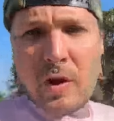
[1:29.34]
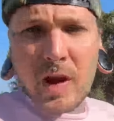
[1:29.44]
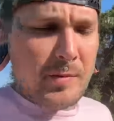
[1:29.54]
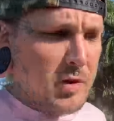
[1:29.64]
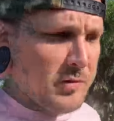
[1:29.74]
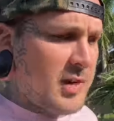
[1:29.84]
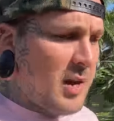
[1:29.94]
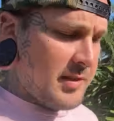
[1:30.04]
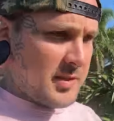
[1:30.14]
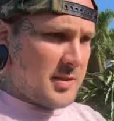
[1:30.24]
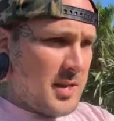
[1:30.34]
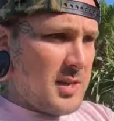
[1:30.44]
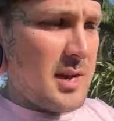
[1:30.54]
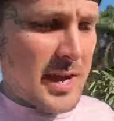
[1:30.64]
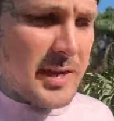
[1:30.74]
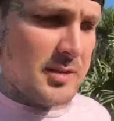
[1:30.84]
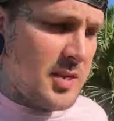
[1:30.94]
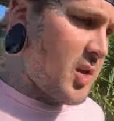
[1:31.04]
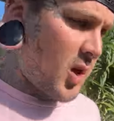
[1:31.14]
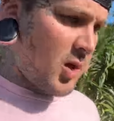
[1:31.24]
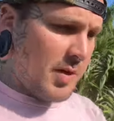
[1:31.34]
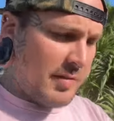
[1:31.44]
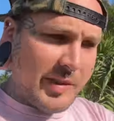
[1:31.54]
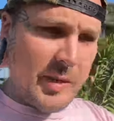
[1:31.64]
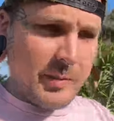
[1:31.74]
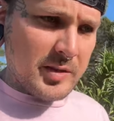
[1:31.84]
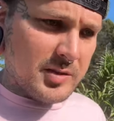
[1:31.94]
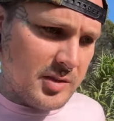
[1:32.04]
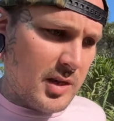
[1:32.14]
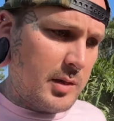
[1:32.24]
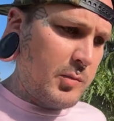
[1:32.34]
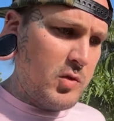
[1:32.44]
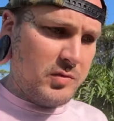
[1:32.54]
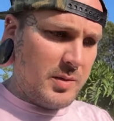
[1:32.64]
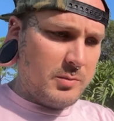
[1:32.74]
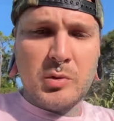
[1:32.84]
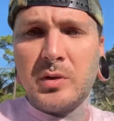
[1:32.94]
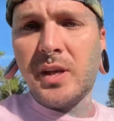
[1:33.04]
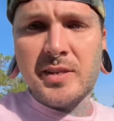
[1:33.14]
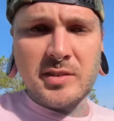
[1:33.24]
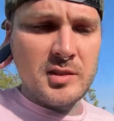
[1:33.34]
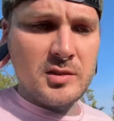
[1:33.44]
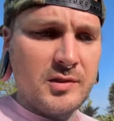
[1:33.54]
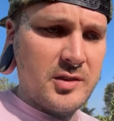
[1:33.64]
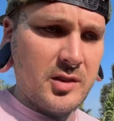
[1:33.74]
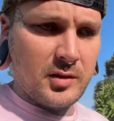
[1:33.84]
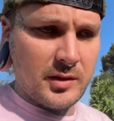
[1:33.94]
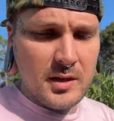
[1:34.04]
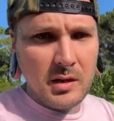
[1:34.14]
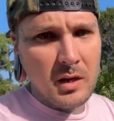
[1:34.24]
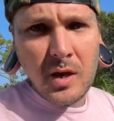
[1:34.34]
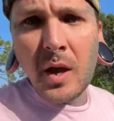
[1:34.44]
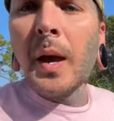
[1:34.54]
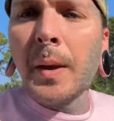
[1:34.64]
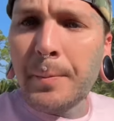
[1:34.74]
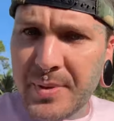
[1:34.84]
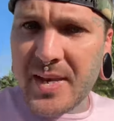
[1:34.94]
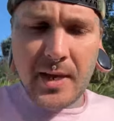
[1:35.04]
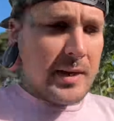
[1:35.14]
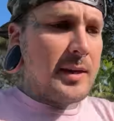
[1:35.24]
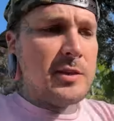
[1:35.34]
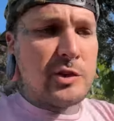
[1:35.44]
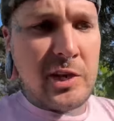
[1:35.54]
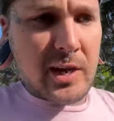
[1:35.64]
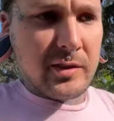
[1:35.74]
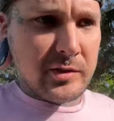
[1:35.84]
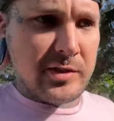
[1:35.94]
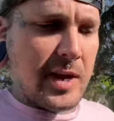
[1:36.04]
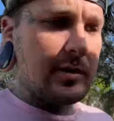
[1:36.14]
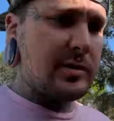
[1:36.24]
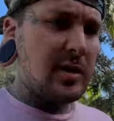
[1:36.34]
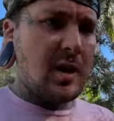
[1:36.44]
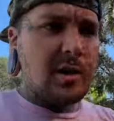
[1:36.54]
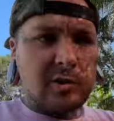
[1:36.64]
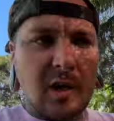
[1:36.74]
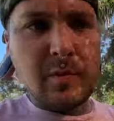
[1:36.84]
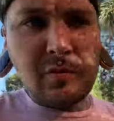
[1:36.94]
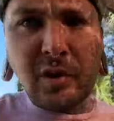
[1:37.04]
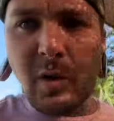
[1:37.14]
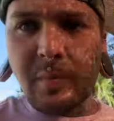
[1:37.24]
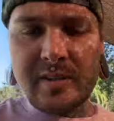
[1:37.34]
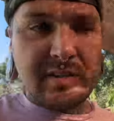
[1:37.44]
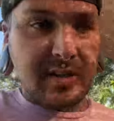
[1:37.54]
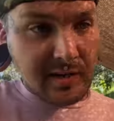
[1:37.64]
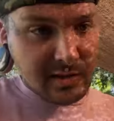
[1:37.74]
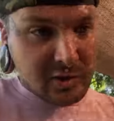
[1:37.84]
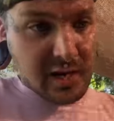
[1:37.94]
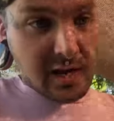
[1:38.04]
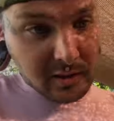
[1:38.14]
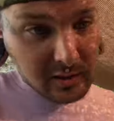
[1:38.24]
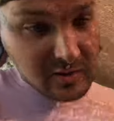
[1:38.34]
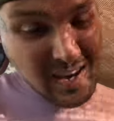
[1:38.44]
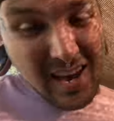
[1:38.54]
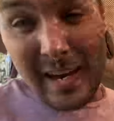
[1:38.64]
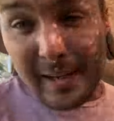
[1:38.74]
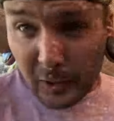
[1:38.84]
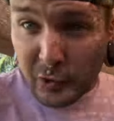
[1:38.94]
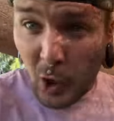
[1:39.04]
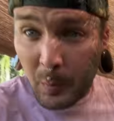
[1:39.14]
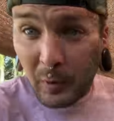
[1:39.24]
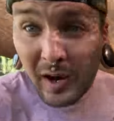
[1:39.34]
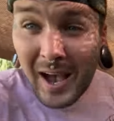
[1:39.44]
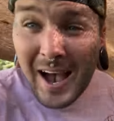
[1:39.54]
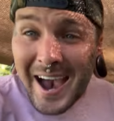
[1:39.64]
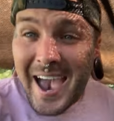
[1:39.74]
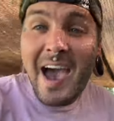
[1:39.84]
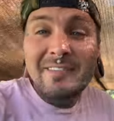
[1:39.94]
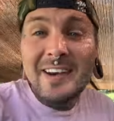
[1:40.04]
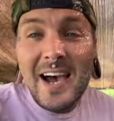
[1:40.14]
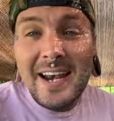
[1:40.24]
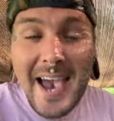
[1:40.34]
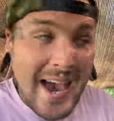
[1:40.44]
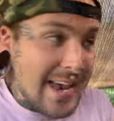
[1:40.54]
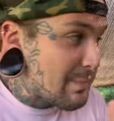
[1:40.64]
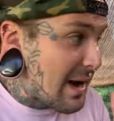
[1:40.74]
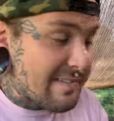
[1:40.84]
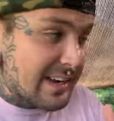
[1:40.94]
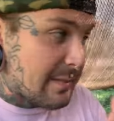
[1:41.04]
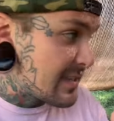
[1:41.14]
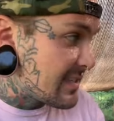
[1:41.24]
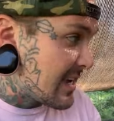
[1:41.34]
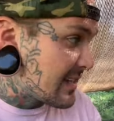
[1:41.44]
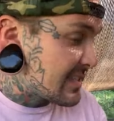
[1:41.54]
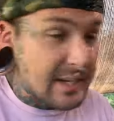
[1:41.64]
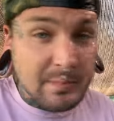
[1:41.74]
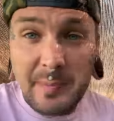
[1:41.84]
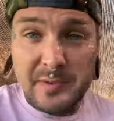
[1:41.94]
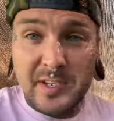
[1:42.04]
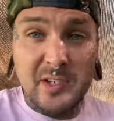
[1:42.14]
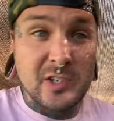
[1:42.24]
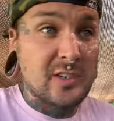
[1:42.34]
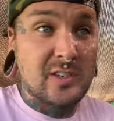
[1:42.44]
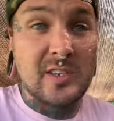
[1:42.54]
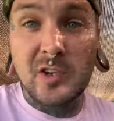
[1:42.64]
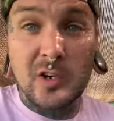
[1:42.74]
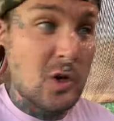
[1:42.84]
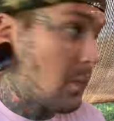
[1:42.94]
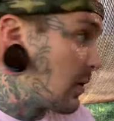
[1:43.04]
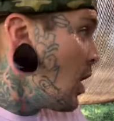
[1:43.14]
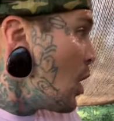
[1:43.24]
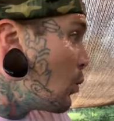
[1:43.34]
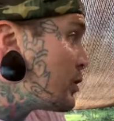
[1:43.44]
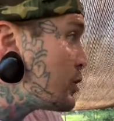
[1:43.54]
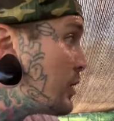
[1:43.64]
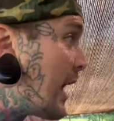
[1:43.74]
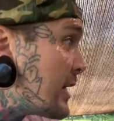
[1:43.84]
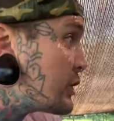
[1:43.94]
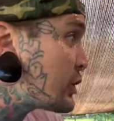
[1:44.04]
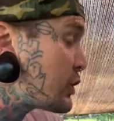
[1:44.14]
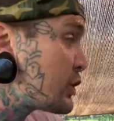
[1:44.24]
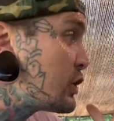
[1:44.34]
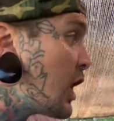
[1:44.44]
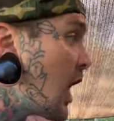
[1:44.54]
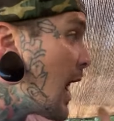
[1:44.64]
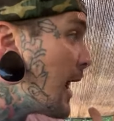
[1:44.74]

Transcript: I moved, obviously, I had to take all my venomous and move them to a licensed facility, being Chandler's house. So I moved all my snakes to Chandler's in October. I have not had my venomous snakes in my possession since October. Would you guys shut